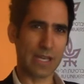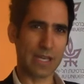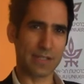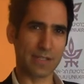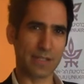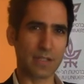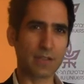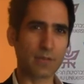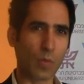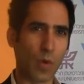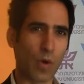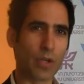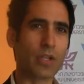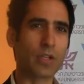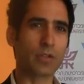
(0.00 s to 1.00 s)
is in
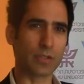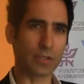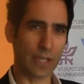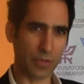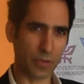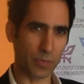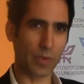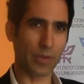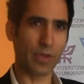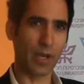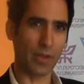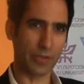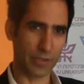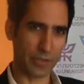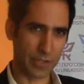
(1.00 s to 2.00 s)
working together with
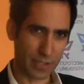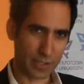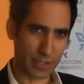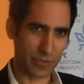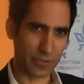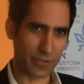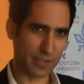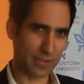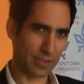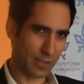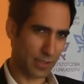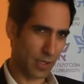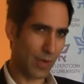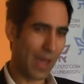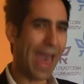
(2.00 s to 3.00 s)
other countries. You
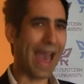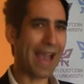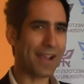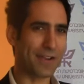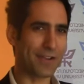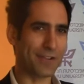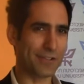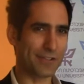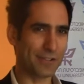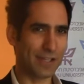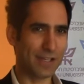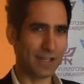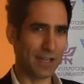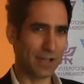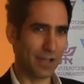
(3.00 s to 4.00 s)
know, hackers
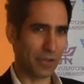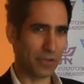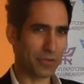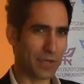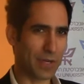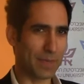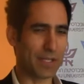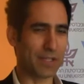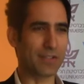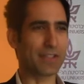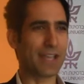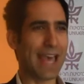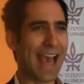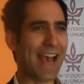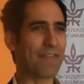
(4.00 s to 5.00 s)
and other
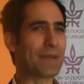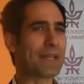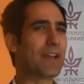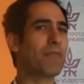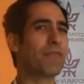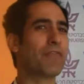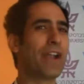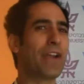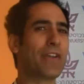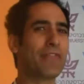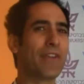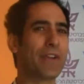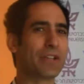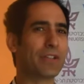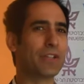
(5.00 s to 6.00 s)
criminals have become very,
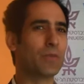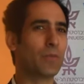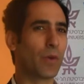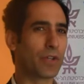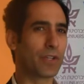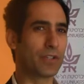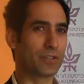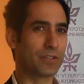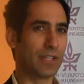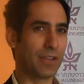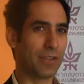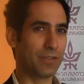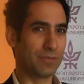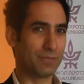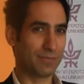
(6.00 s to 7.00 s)
very good in working
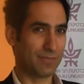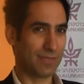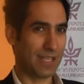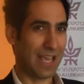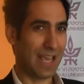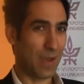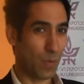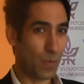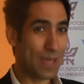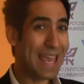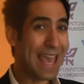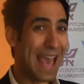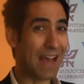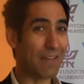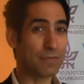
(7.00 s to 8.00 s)
together. We
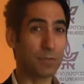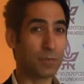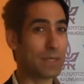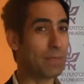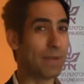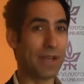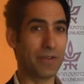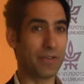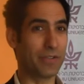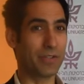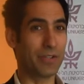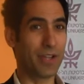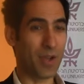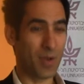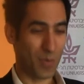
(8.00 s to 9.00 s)
have to be better.
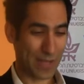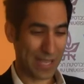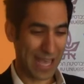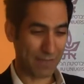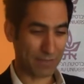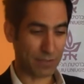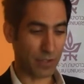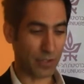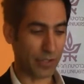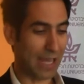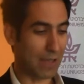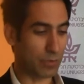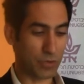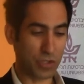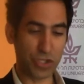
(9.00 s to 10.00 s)
We have to learn
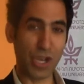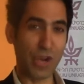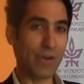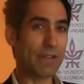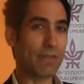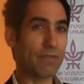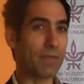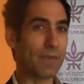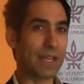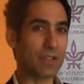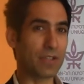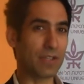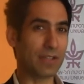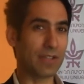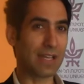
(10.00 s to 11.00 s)
how to share
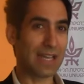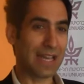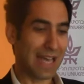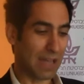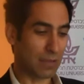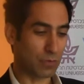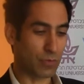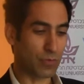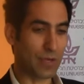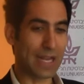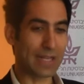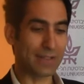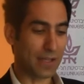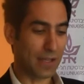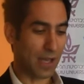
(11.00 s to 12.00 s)
information, how to
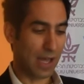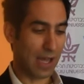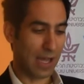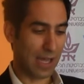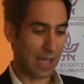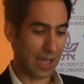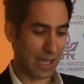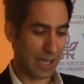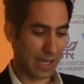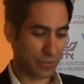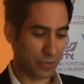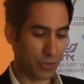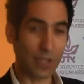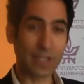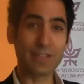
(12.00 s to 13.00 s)
create
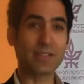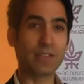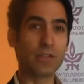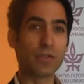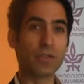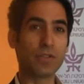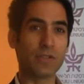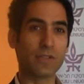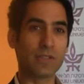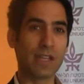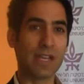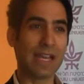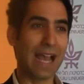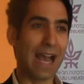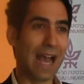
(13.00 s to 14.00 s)
joint solutions,
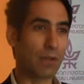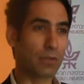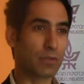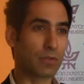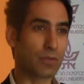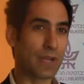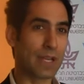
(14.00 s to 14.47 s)
how to